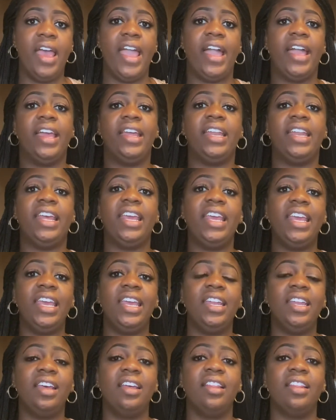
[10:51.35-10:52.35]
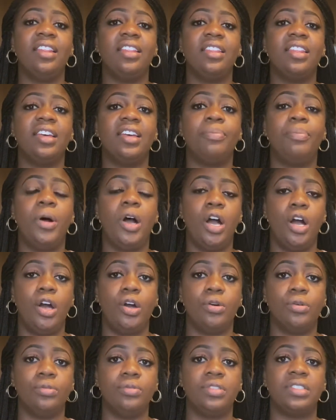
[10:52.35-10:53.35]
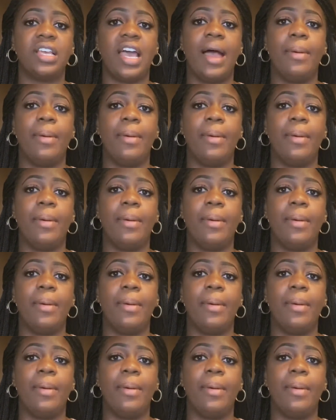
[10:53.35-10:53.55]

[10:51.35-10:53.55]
And in the post,